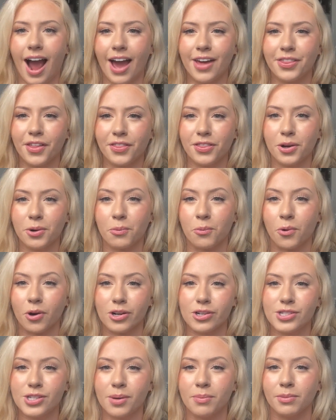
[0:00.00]
I thought there were
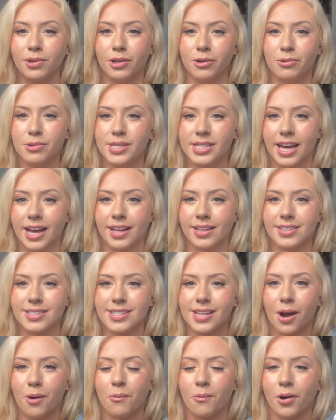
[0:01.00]
some loose ends
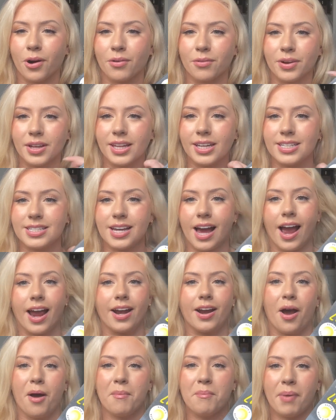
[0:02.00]
that weren't really tied
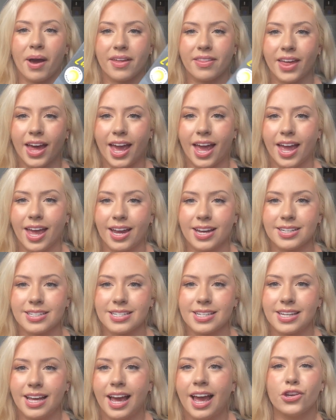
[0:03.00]
up by the end.